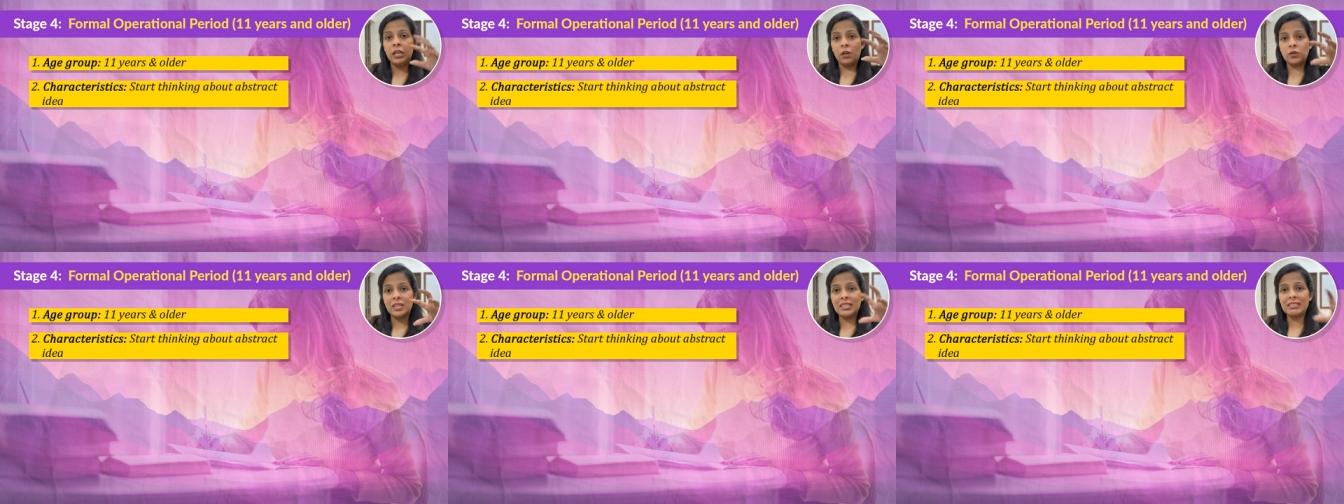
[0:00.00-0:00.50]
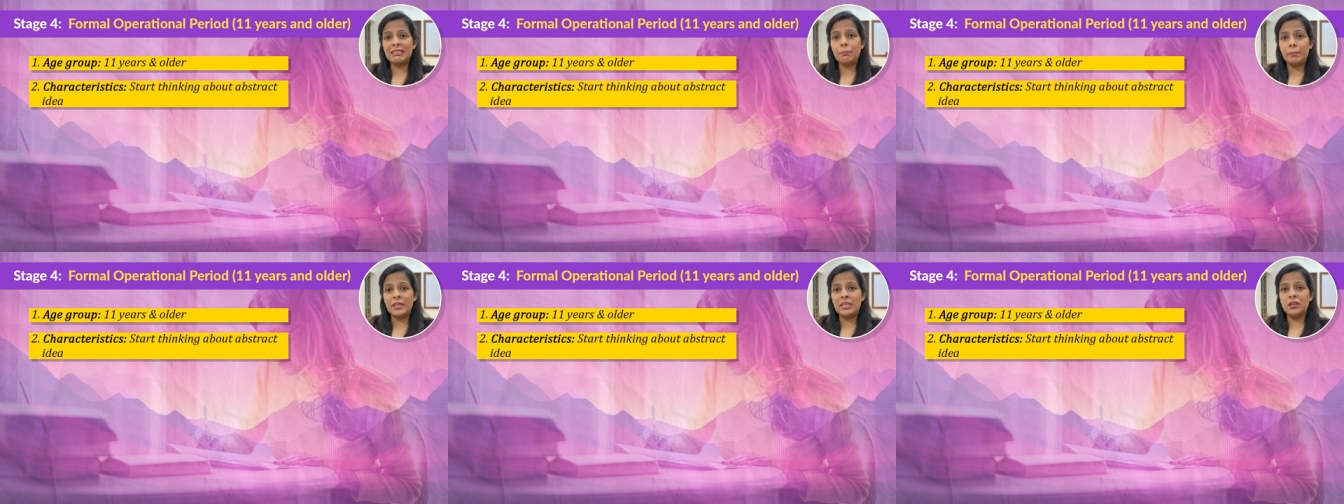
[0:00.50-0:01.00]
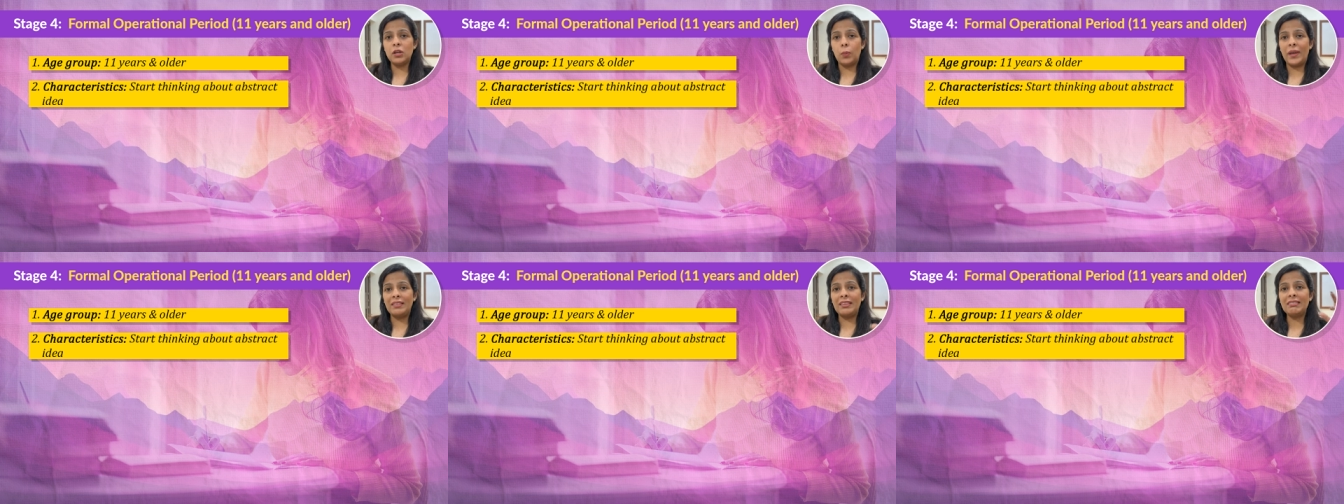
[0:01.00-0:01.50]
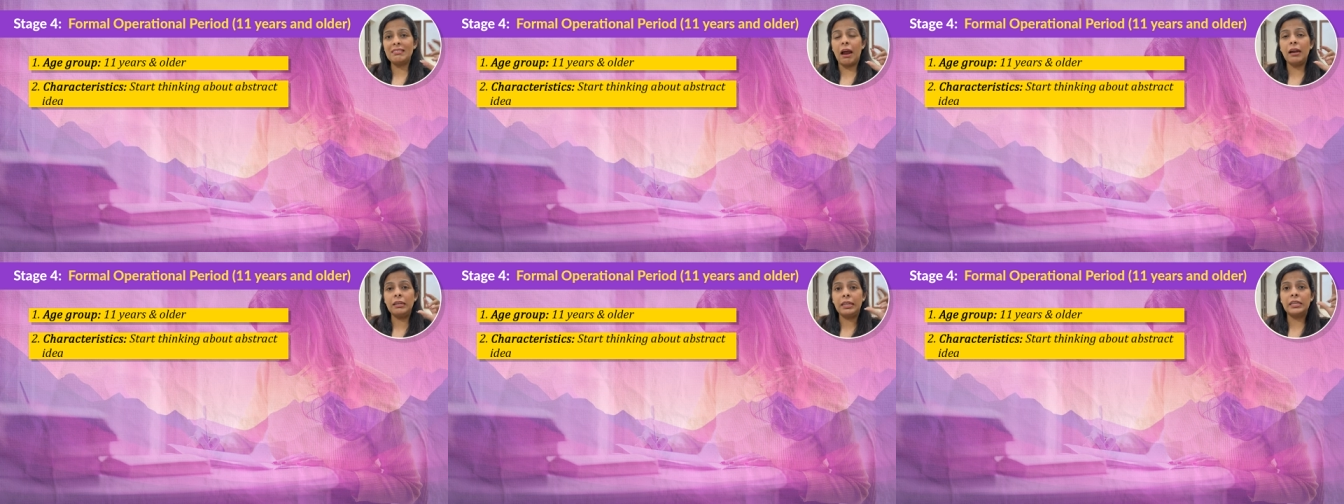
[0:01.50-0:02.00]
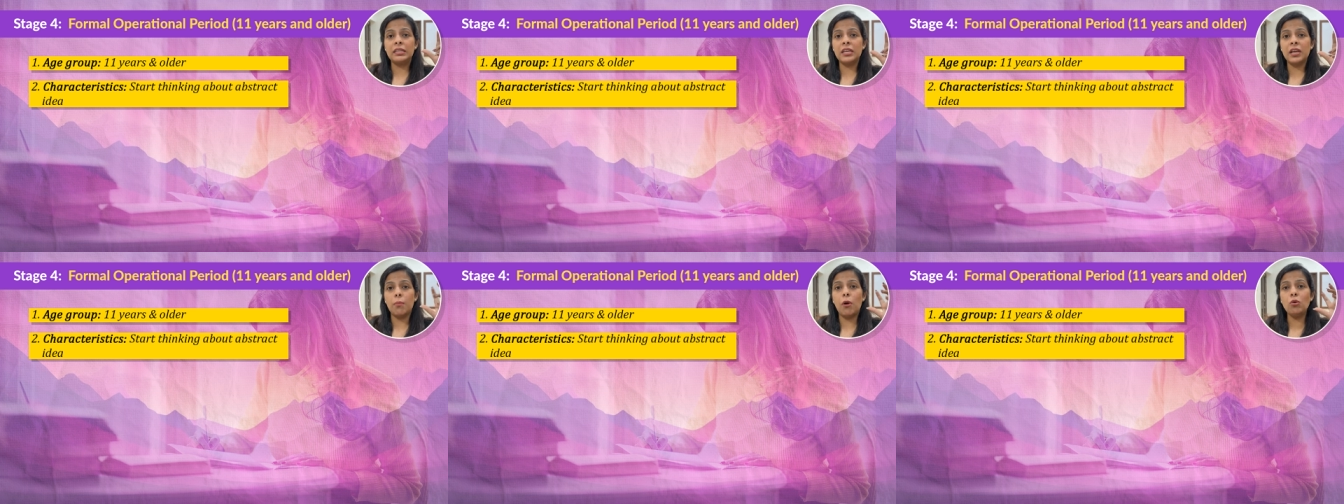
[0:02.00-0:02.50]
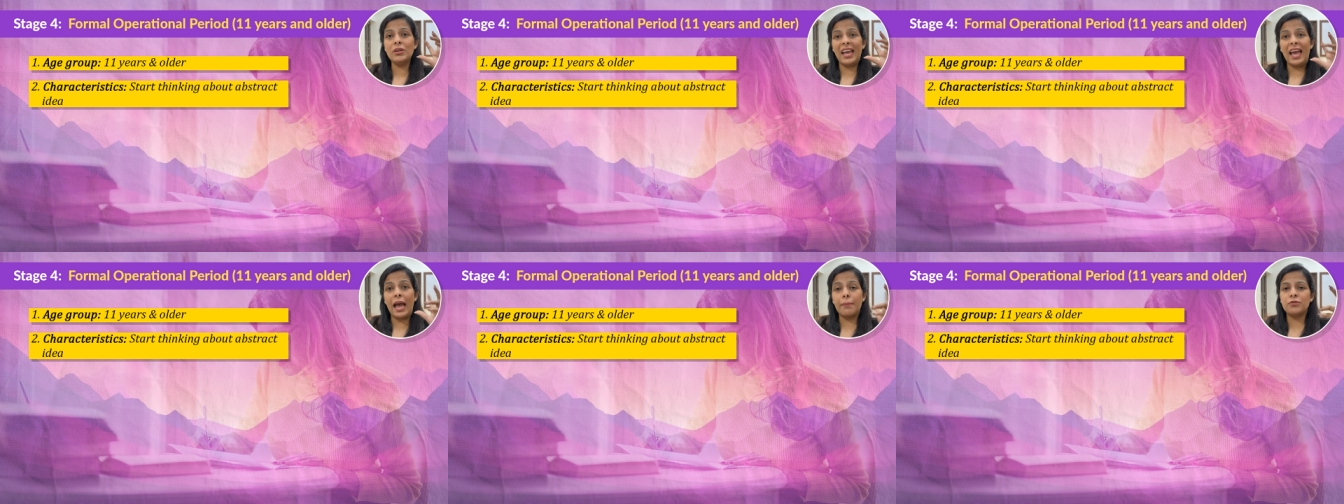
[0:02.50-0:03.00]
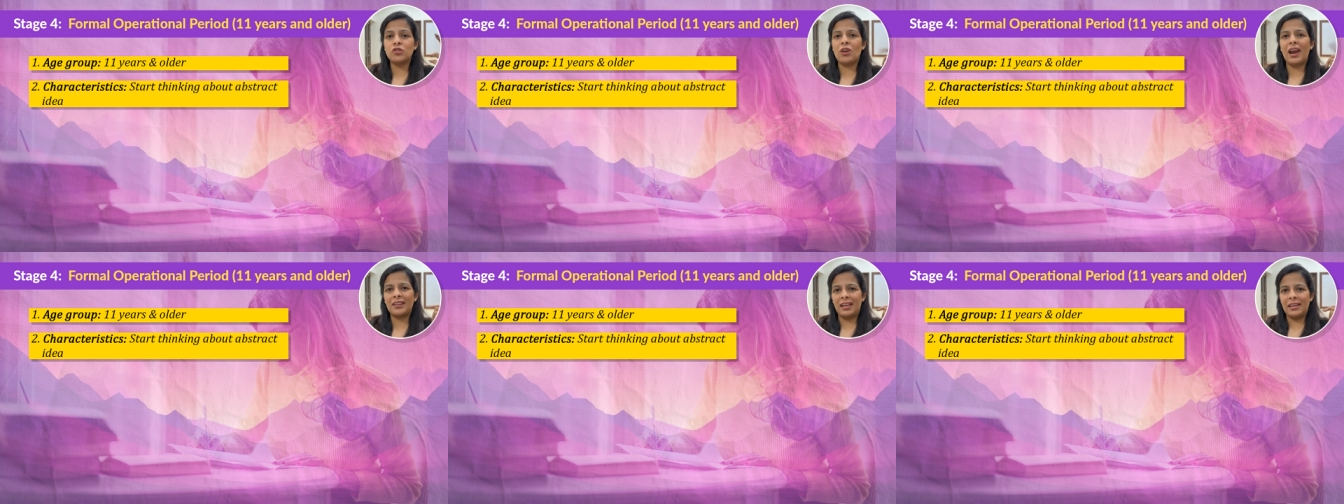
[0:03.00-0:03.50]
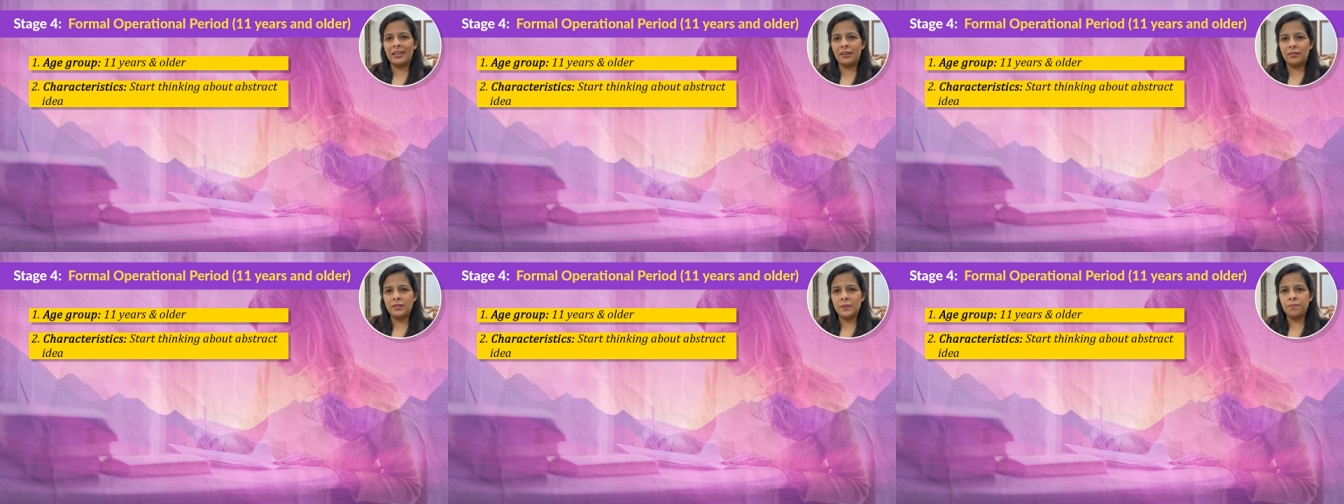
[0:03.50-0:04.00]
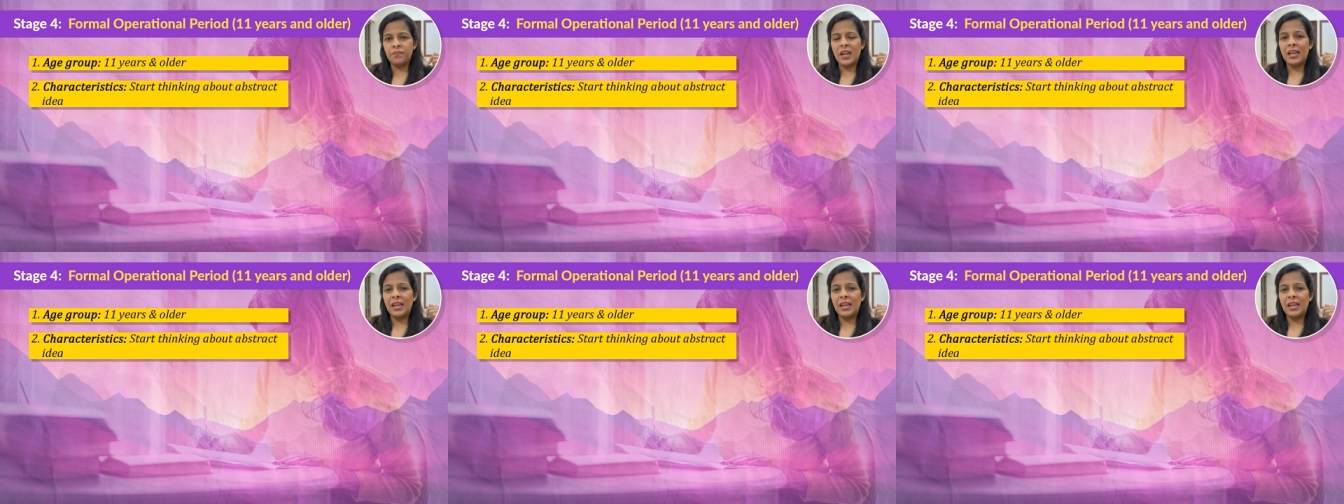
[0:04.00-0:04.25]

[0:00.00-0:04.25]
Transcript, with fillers: Now, this is the period when they start thinking about abstract ideas.